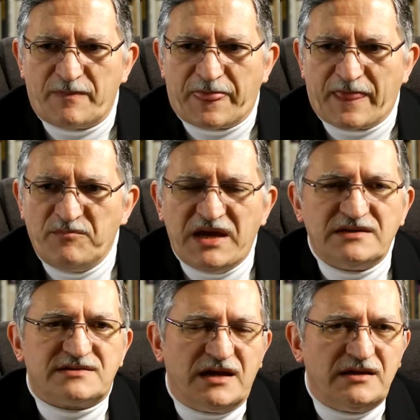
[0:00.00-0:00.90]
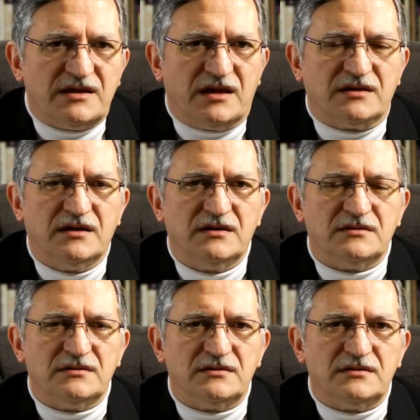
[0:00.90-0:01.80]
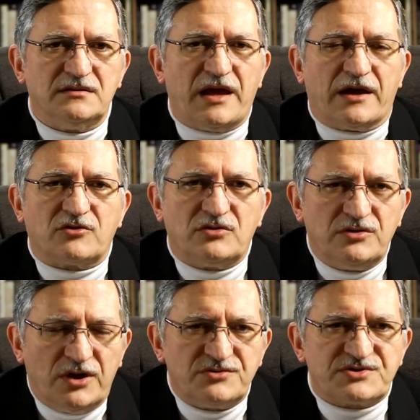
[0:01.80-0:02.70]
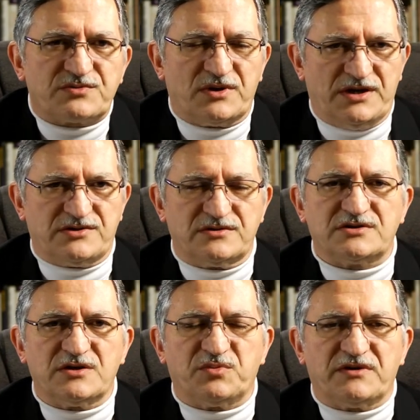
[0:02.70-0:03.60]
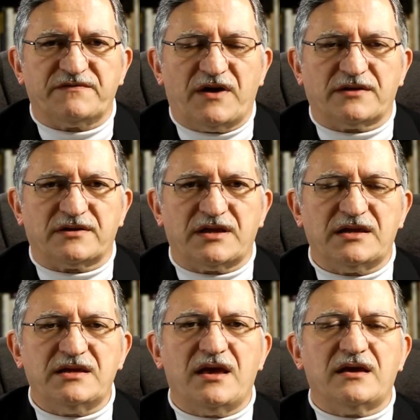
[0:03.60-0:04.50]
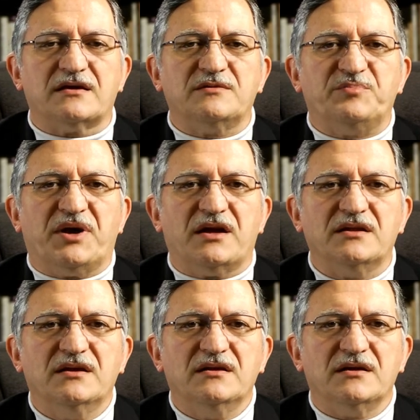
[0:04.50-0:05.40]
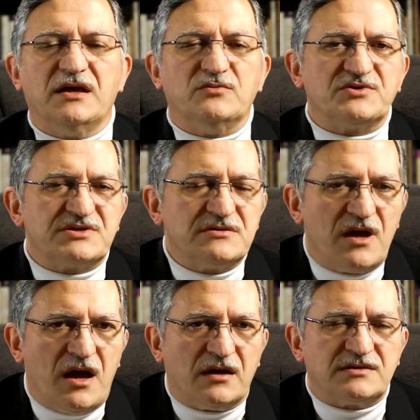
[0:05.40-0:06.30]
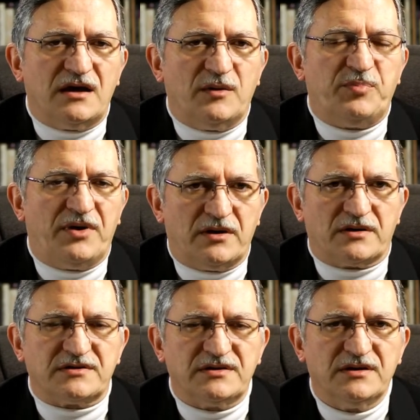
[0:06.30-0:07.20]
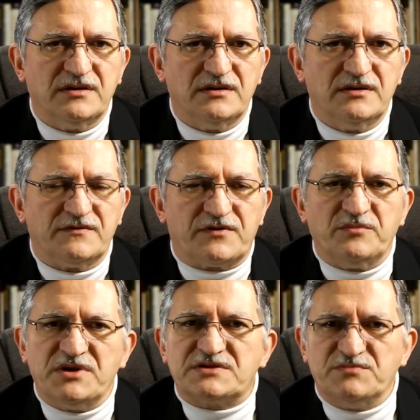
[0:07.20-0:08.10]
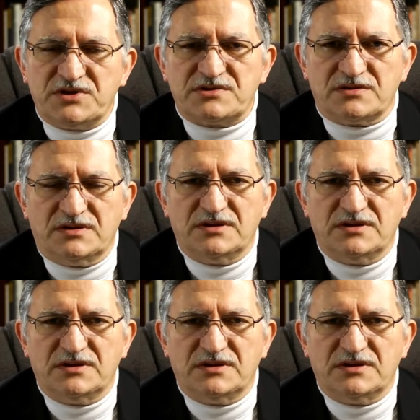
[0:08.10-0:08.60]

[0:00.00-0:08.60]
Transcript: maintaining that close relationship with the Father that he had, but it was not apart from his mission.